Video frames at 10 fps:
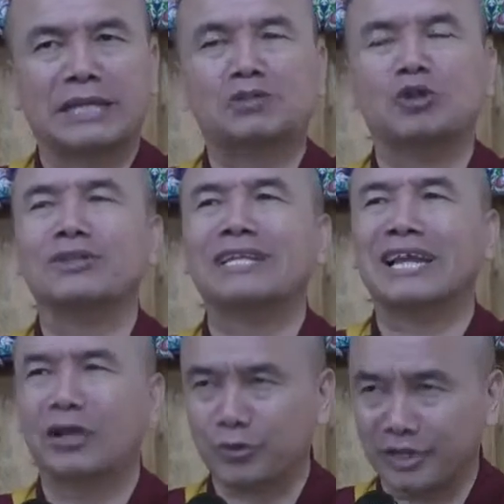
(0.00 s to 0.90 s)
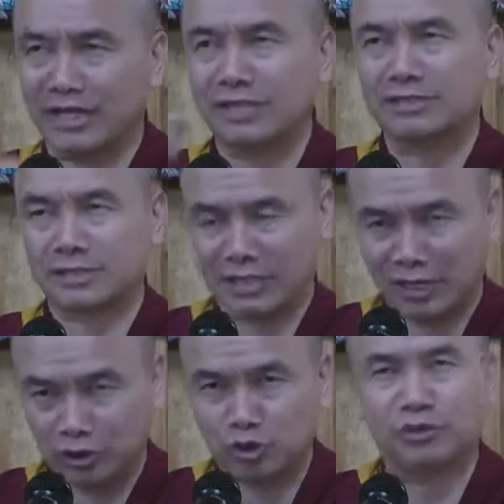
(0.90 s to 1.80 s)
It's not that I realized I
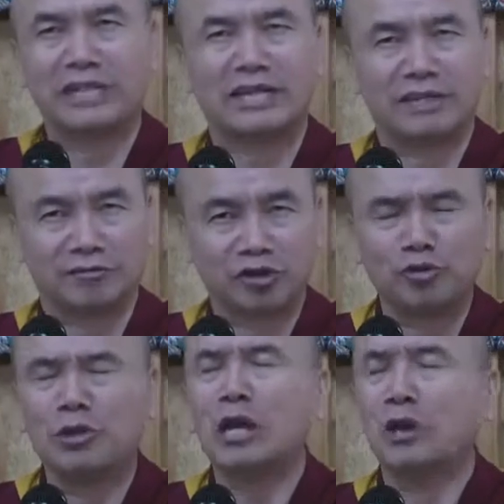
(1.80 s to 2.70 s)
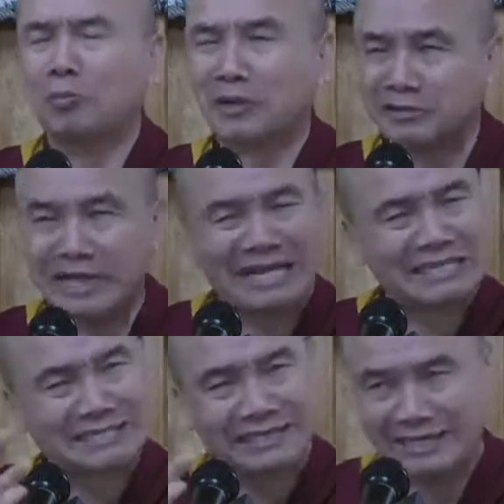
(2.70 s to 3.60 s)
reached to that level, but that is